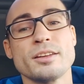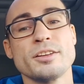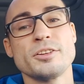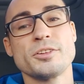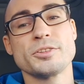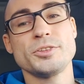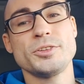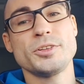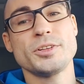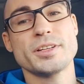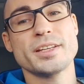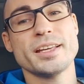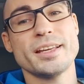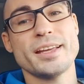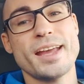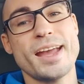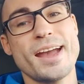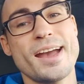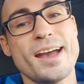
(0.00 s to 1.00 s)
you're
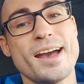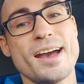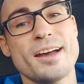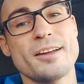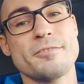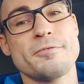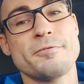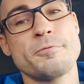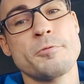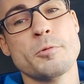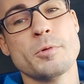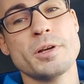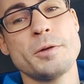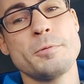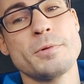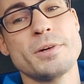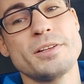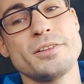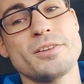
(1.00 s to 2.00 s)
looking at
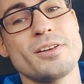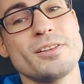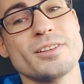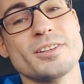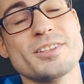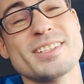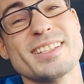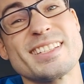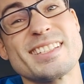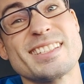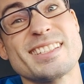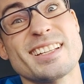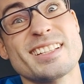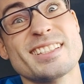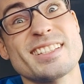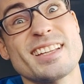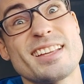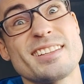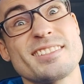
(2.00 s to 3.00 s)

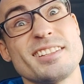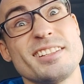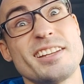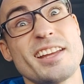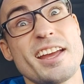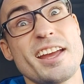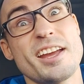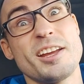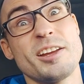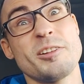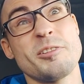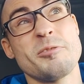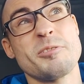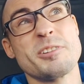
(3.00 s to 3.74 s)
$41.06 a day,